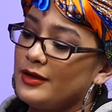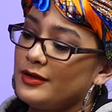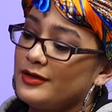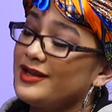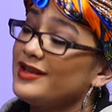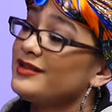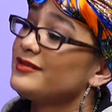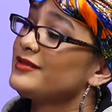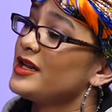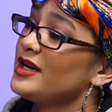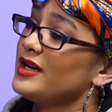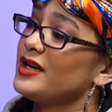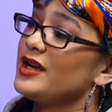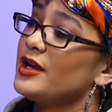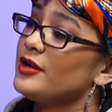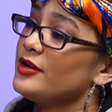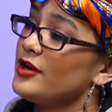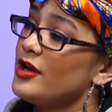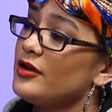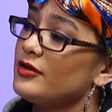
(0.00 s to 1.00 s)
then
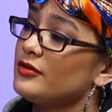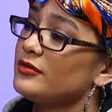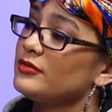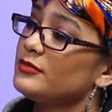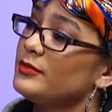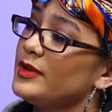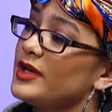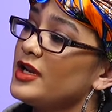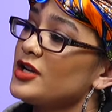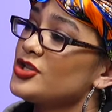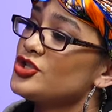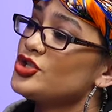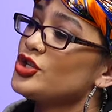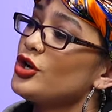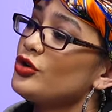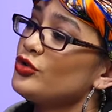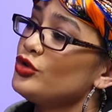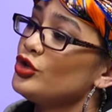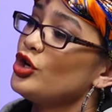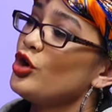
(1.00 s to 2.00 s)
again, no. Because, you
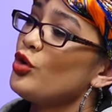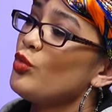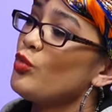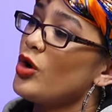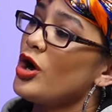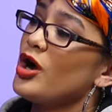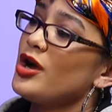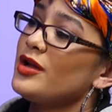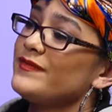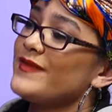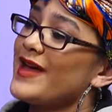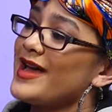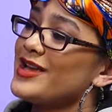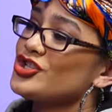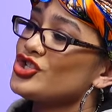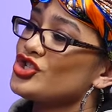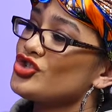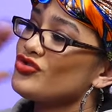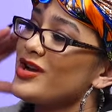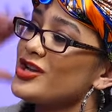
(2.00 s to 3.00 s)
know, you don't want
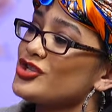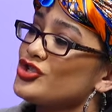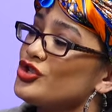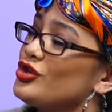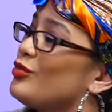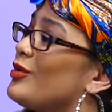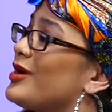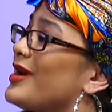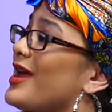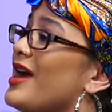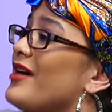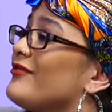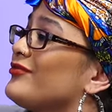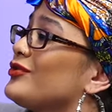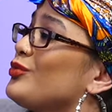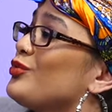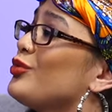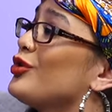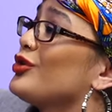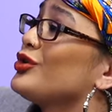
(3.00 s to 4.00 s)
that stress. You don't want to have
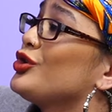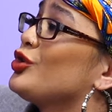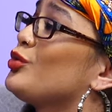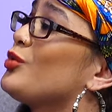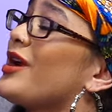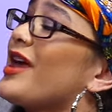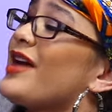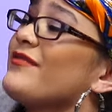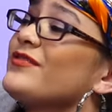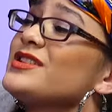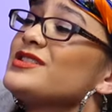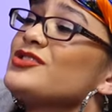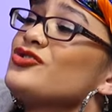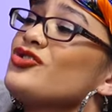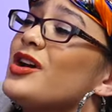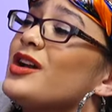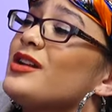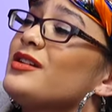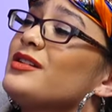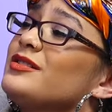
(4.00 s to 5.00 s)
to worry. You don't want to have to
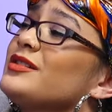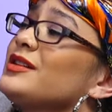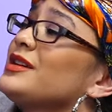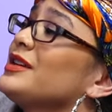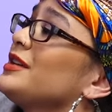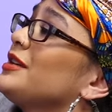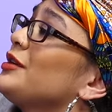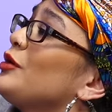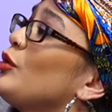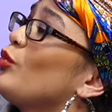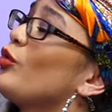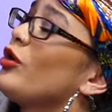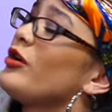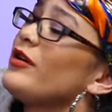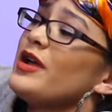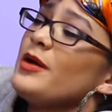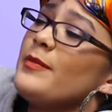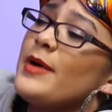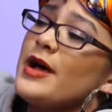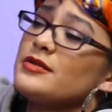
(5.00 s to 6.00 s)
try to
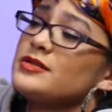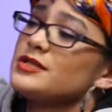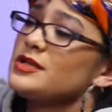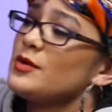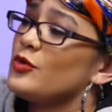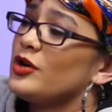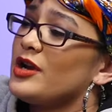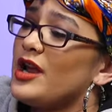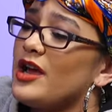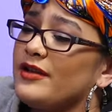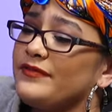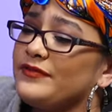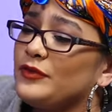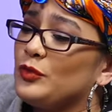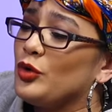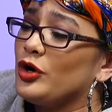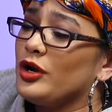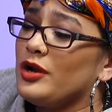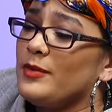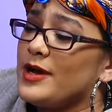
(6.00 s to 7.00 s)
worry about someone. Have to
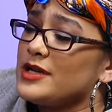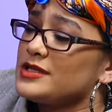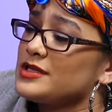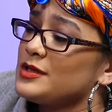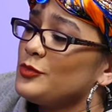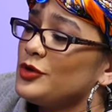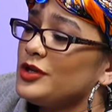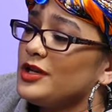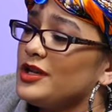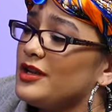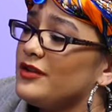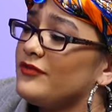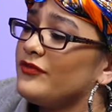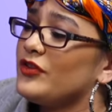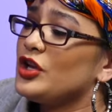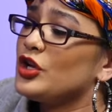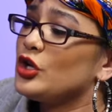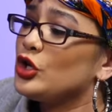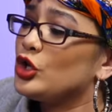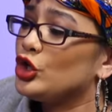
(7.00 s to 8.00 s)
worry about someone if
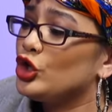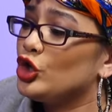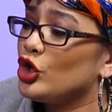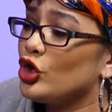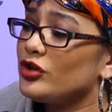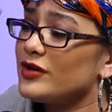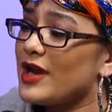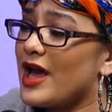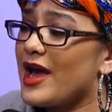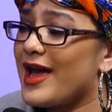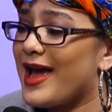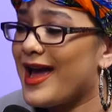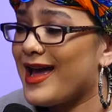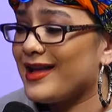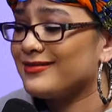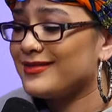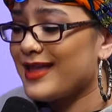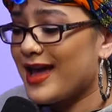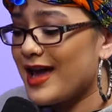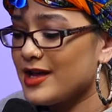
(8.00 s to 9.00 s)
you're not
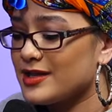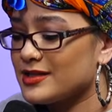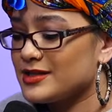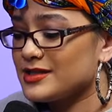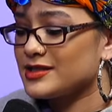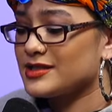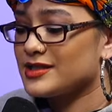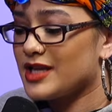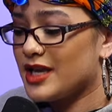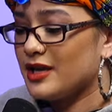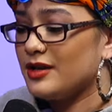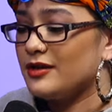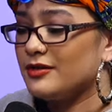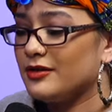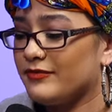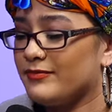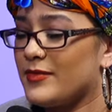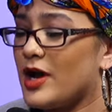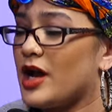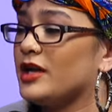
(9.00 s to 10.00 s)
at that state
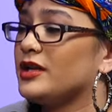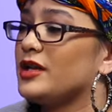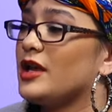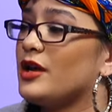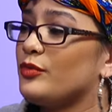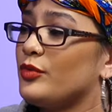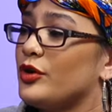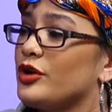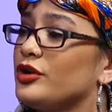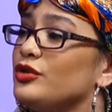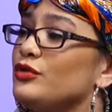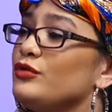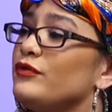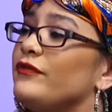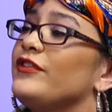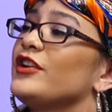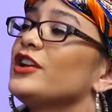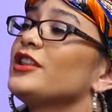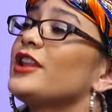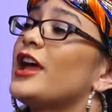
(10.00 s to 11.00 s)
of mind yet where you
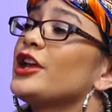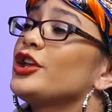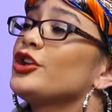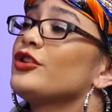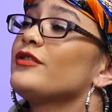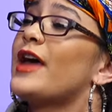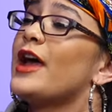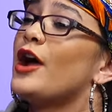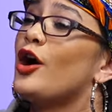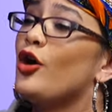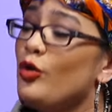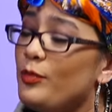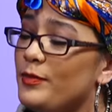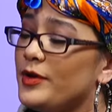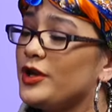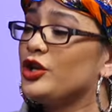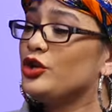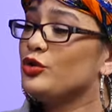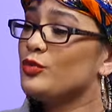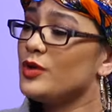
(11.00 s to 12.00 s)
feel like you're that
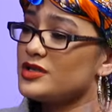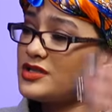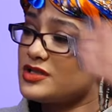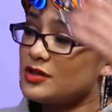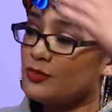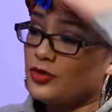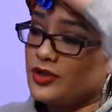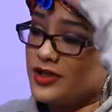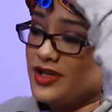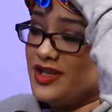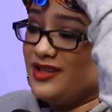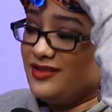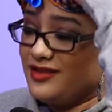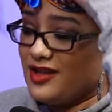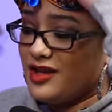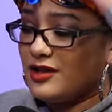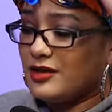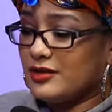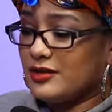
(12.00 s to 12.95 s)
open and you want someone in there.